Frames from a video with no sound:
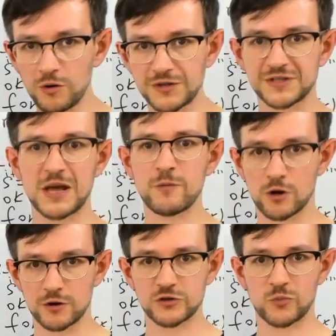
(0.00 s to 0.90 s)
the same
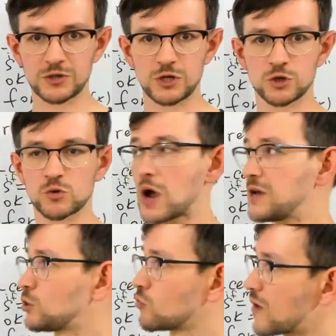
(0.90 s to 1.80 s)
recursive procedure. So I
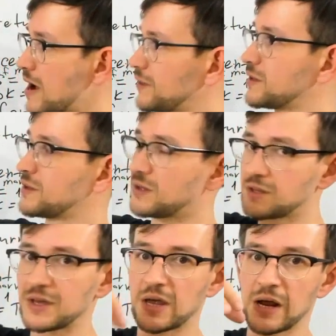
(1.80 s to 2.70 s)
need to find
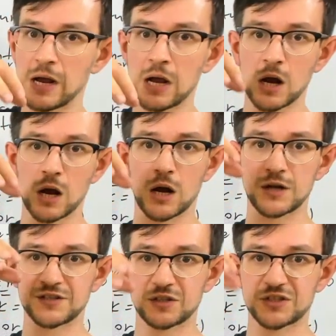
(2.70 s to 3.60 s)
the
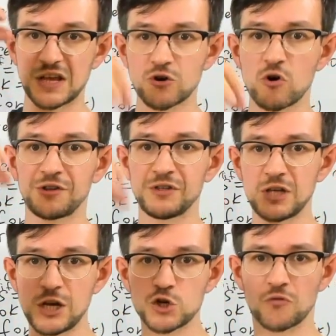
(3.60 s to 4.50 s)
centroid
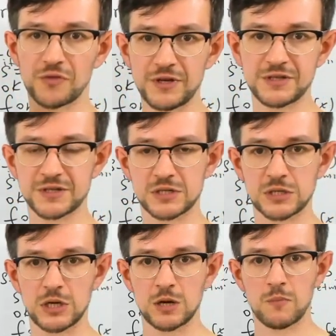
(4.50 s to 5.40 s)
in each of these
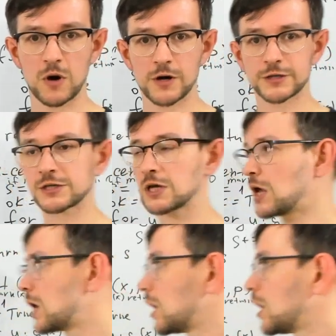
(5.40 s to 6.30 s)
parts.
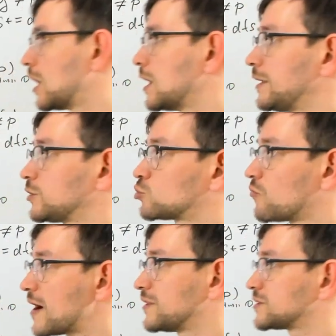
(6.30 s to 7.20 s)
And to find the